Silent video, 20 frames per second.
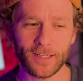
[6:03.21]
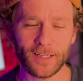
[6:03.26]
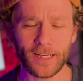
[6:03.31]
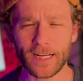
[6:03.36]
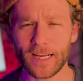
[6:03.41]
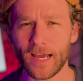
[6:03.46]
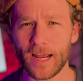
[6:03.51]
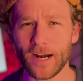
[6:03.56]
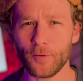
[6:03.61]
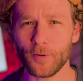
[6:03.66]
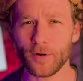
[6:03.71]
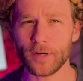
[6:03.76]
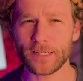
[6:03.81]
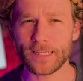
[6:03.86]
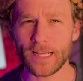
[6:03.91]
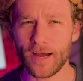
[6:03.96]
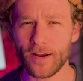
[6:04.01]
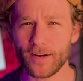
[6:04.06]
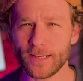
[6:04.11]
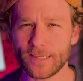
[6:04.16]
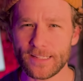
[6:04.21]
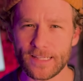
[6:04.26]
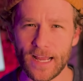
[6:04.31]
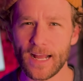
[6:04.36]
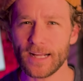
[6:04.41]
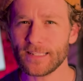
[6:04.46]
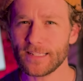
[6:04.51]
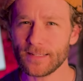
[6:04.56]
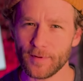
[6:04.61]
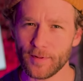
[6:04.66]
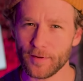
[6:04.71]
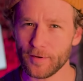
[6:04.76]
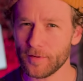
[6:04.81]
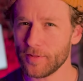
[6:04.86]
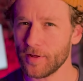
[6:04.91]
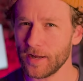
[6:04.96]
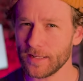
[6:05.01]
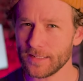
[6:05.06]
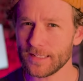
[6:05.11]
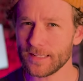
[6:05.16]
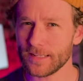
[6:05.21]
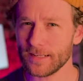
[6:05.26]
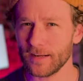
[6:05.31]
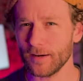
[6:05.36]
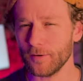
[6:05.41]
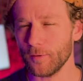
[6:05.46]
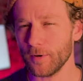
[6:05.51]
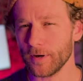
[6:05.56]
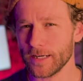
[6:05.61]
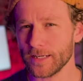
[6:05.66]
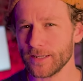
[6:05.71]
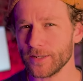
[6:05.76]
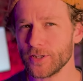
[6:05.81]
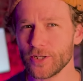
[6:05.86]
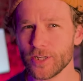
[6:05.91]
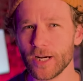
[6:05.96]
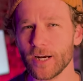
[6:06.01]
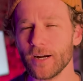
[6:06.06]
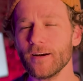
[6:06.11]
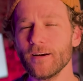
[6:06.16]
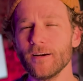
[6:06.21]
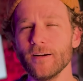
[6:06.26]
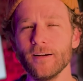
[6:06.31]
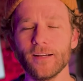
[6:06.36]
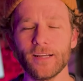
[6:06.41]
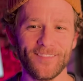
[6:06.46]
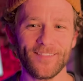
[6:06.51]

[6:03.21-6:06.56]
it kind of worked out because I had some other thoughts that I wanted to share.